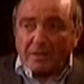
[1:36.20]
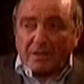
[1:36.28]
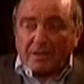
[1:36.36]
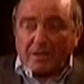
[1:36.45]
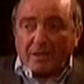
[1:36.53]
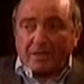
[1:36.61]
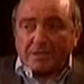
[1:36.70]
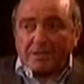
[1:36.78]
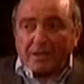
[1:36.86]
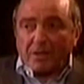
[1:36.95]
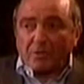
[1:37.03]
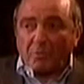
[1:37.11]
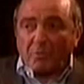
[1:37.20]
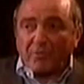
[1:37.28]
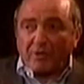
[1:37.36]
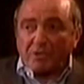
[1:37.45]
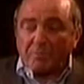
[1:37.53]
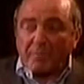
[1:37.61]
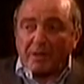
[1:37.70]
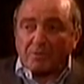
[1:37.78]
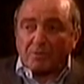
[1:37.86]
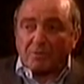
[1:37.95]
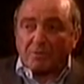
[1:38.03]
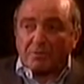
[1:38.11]
He is trying to move Russia back
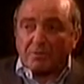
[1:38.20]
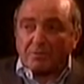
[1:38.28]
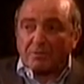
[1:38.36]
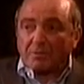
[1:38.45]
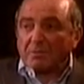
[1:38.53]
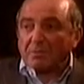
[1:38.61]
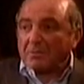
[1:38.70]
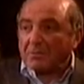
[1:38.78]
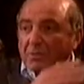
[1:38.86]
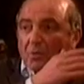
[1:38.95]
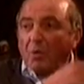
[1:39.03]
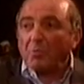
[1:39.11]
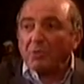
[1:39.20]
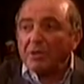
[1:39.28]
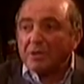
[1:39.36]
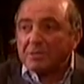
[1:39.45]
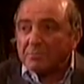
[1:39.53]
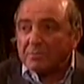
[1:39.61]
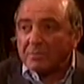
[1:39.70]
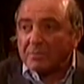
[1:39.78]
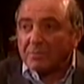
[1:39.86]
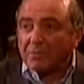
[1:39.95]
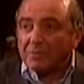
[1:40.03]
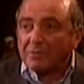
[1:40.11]
to, to communism
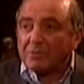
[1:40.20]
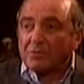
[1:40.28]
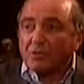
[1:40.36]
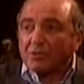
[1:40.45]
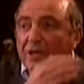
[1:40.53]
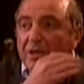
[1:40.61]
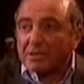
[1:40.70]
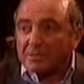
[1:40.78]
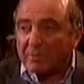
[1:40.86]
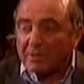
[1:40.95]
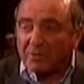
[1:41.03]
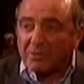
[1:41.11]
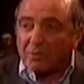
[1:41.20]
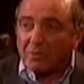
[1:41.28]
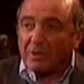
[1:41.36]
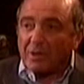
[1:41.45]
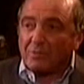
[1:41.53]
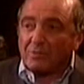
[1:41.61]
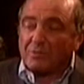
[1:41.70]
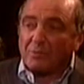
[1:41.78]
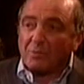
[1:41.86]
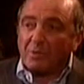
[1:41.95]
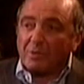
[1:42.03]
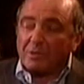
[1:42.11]
or socialism. I don't know how to
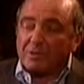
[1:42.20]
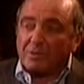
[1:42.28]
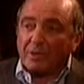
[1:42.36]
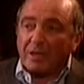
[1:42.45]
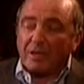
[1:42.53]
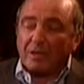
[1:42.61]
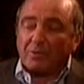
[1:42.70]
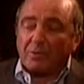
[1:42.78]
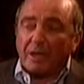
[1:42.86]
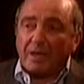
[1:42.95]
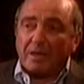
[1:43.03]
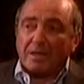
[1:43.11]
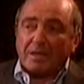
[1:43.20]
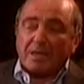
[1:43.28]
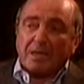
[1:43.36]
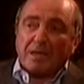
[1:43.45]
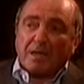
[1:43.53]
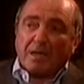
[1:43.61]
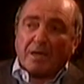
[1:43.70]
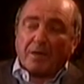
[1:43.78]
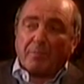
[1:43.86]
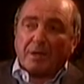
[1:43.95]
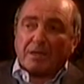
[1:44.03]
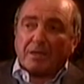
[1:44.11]
call it today. Uh,
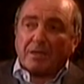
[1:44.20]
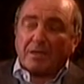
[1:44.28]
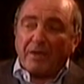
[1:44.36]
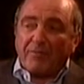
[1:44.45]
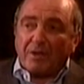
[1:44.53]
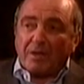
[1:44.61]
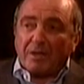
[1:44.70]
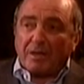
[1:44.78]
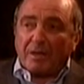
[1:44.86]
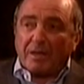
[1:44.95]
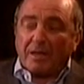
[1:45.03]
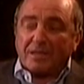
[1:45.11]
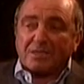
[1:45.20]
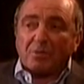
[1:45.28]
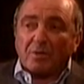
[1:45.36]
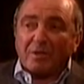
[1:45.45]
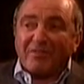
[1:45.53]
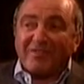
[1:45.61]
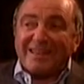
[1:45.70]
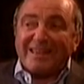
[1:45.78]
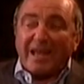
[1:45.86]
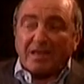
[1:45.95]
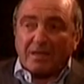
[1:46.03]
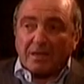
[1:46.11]
but definitely, it's not
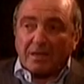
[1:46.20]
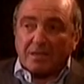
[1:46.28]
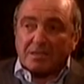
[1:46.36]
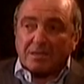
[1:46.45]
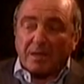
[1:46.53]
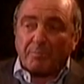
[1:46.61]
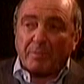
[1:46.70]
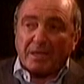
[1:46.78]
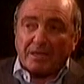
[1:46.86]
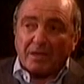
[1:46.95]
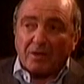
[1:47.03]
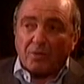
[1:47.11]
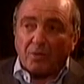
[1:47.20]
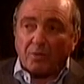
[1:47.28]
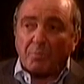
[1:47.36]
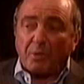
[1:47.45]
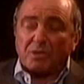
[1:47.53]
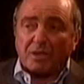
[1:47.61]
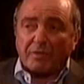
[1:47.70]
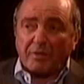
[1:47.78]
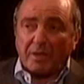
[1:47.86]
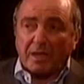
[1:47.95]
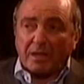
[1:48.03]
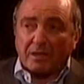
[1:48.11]
vendetta, it's and particularly not personal
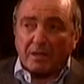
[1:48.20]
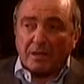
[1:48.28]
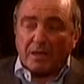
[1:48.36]
vendetta.